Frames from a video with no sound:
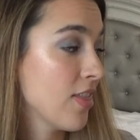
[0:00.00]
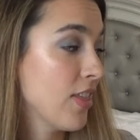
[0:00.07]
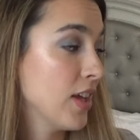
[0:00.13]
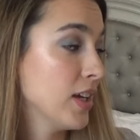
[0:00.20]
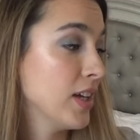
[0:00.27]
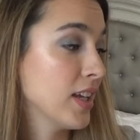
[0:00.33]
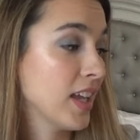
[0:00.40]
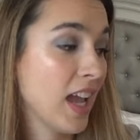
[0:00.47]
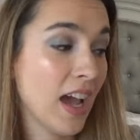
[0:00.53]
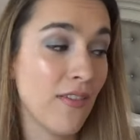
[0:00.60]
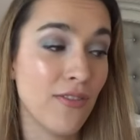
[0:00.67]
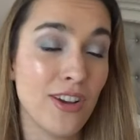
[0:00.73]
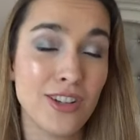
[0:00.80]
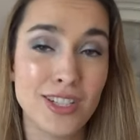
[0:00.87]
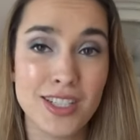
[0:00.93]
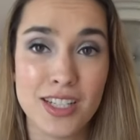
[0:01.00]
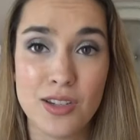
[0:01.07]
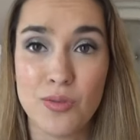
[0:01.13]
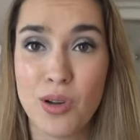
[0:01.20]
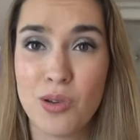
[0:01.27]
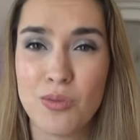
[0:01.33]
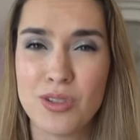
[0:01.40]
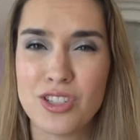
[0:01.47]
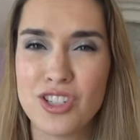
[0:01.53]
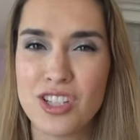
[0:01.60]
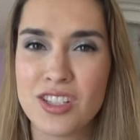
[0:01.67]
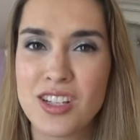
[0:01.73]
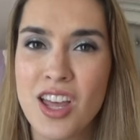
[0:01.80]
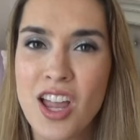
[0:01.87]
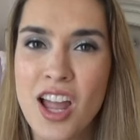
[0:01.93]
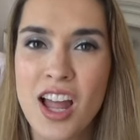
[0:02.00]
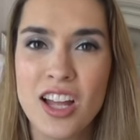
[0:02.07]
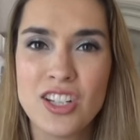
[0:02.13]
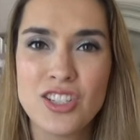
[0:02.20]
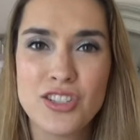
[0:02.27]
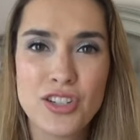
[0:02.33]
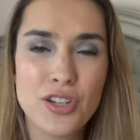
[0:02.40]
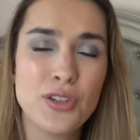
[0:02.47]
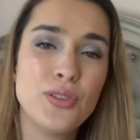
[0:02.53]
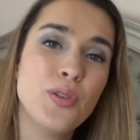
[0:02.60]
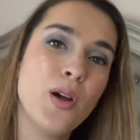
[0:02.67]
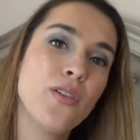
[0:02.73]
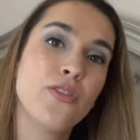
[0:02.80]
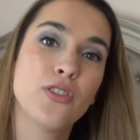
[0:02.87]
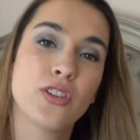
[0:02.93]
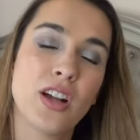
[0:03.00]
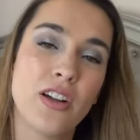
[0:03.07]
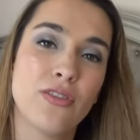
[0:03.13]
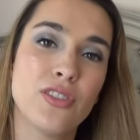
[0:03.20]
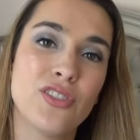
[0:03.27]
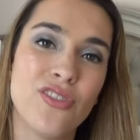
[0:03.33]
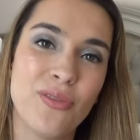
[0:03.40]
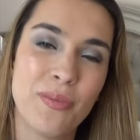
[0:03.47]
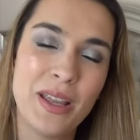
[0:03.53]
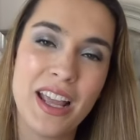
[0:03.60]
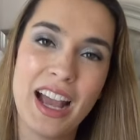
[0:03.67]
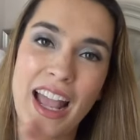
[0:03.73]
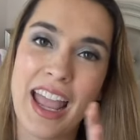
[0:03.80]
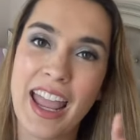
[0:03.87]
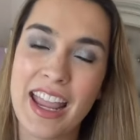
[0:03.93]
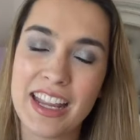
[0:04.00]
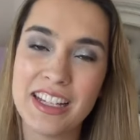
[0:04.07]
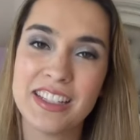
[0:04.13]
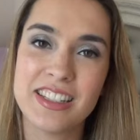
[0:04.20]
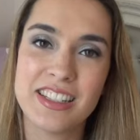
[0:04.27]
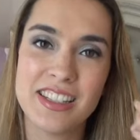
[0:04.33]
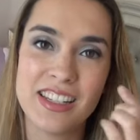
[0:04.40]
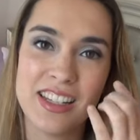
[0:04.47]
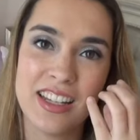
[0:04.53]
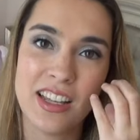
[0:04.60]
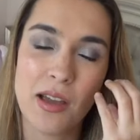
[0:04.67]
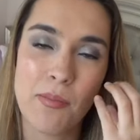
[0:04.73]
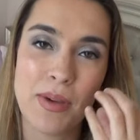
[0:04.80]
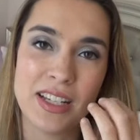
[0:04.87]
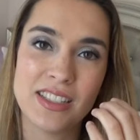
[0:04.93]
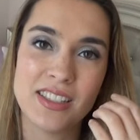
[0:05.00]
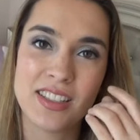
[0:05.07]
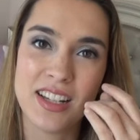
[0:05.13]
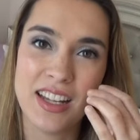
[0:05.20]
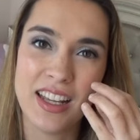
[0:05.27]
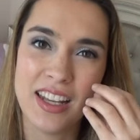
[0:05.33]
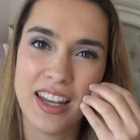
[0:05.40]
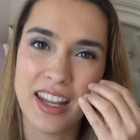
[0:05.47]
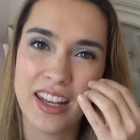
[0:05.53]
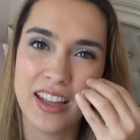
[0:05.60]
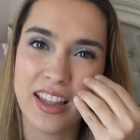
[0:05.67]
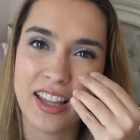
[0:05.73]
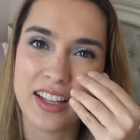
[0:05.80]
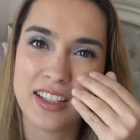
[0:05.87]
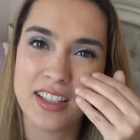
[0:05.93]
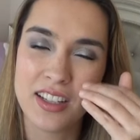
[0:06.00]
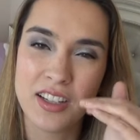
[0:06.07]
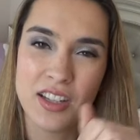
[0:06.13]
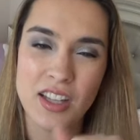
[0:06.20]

The Kat Von D one was just too full coverage for me. I hate seeing my skin and like